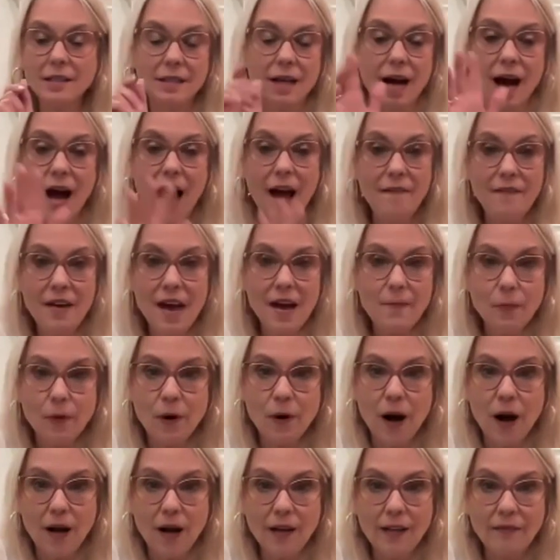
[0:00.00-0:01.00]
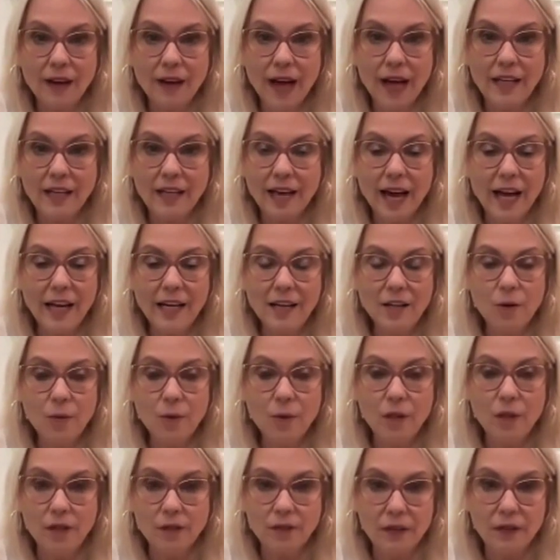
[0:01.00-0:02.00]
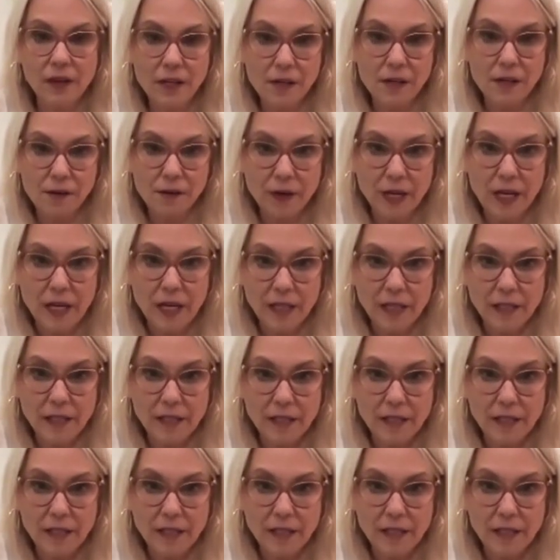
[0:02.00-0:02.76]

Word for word: I've had broccoli. If I, I didn't know whether to feed it or eat it